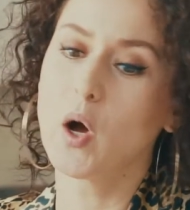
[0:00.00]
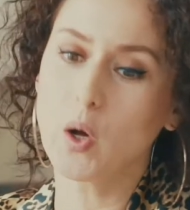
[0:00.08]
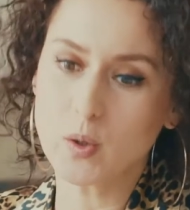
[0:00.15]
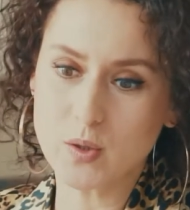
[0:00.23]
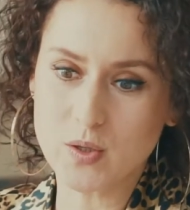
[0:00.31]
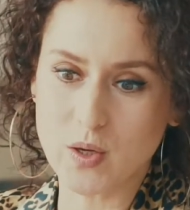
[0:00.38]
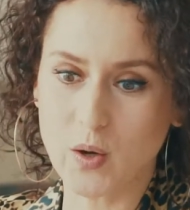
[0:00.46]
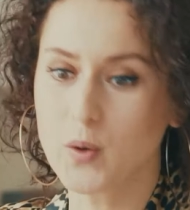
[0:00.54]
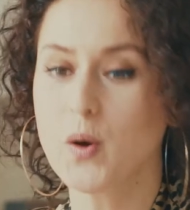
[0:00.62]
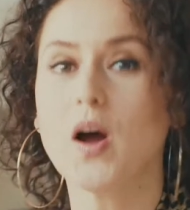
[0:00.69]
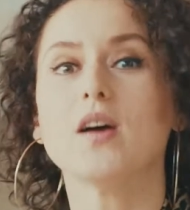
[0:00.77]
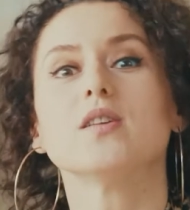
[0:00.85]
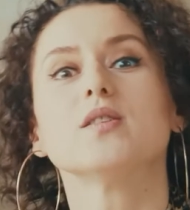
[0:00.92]

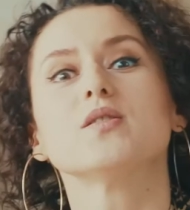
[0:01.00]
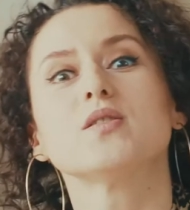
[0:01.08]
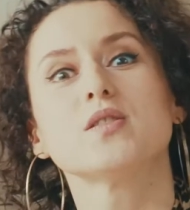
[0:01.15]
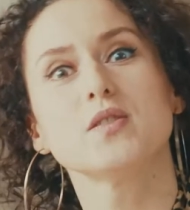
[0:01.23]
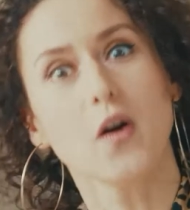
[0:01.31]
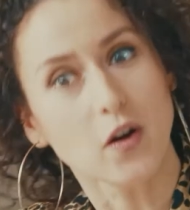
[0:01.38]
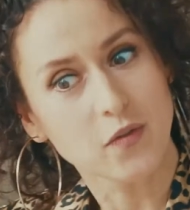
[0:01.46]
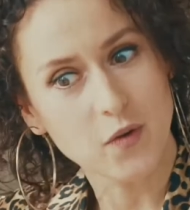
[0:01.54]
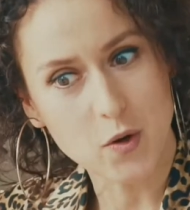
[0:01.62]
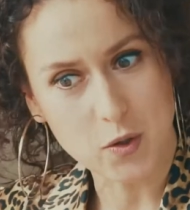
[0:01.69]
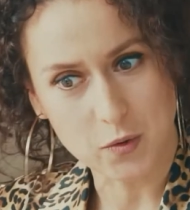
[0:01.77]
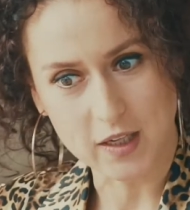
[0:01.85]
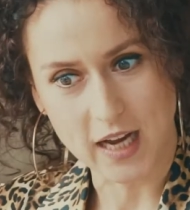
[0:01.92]
Also, stock
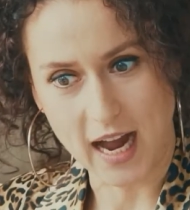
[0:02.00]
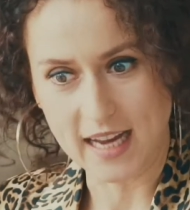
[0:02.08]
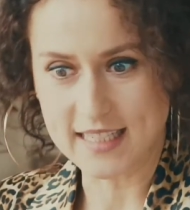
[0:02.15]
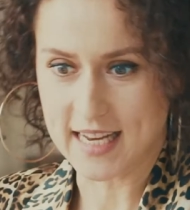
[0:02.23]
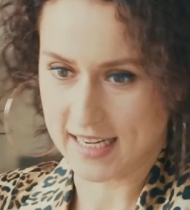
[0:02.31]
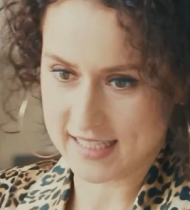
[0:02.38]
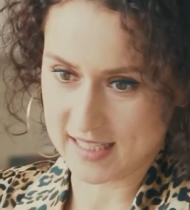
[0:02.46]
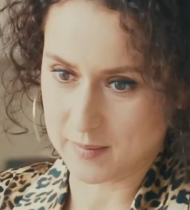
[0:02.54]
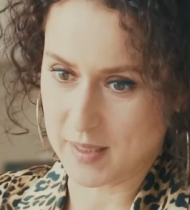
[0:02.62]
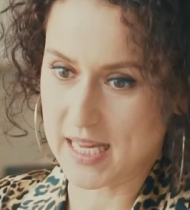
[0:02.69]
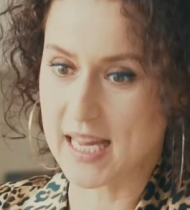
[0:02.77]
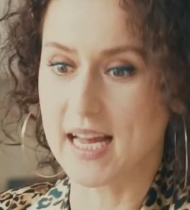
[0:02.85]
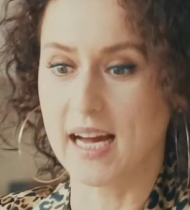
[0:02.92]
photo guy texted
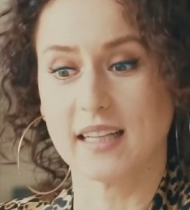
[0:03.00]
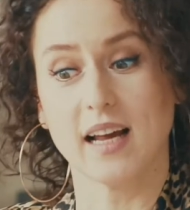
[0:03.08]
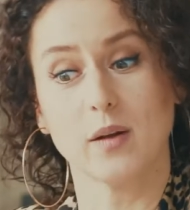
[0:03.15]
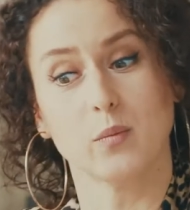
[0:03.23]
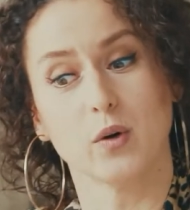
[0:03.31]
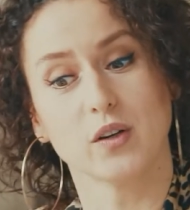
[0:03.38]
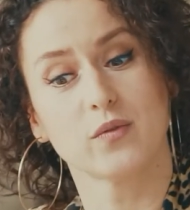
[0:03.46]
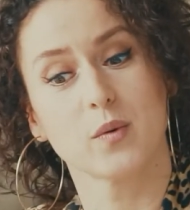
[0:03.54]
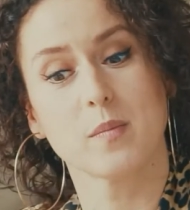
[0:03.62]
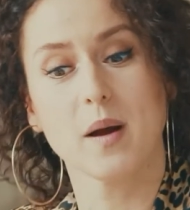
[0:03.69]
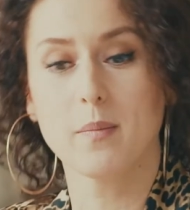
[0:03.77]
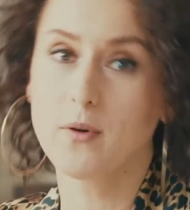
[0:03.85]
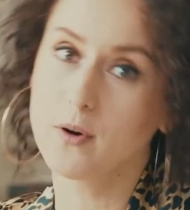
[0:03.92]
me he had got word from
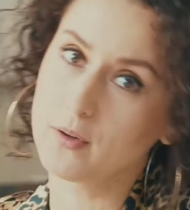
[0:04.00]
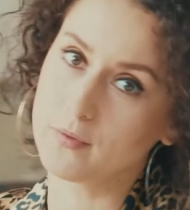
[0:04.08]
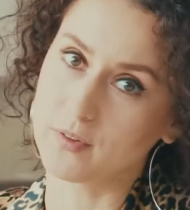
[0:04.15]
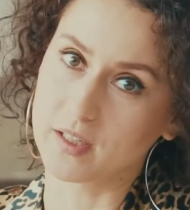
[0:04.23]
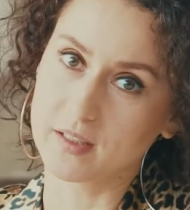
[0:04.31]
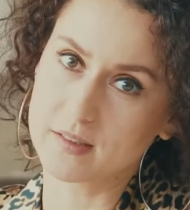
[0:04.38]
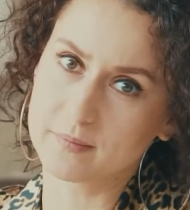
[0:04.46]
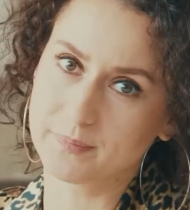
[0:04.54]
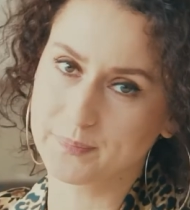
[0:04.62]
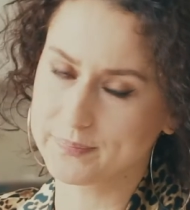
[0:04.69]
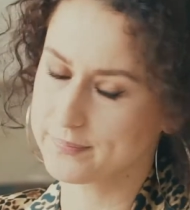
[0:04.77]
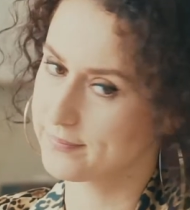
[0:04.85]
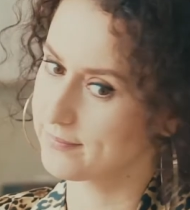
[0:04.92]
my boyfriend.
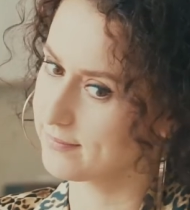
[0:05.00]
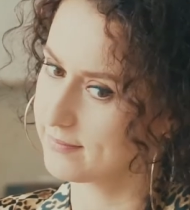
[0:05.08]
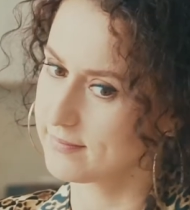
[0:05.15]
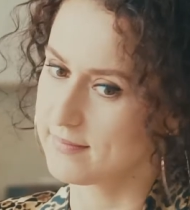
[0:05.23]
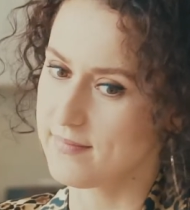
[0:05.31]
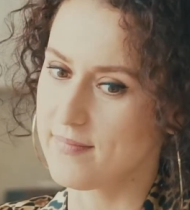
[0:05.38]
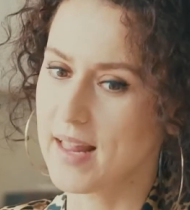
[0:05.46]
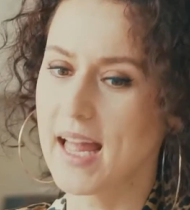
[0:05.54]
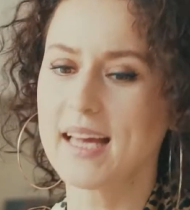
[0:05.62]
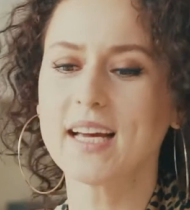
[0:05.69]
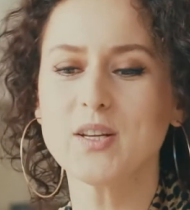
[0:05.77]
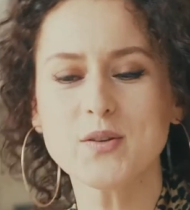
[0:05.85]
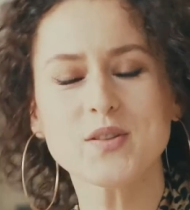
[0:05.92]

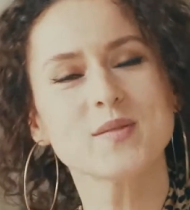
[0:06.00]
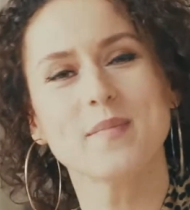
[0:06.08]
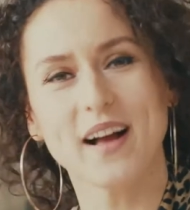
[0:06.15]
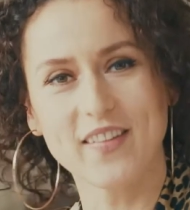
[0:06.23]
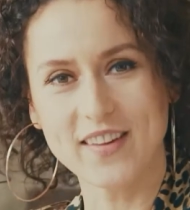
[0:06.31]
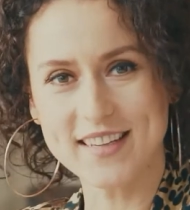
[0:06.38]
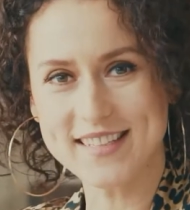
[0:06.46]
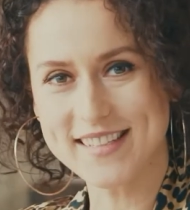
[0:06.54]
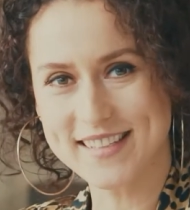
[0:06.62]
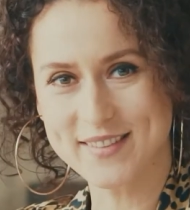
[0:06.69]
Can you smell this?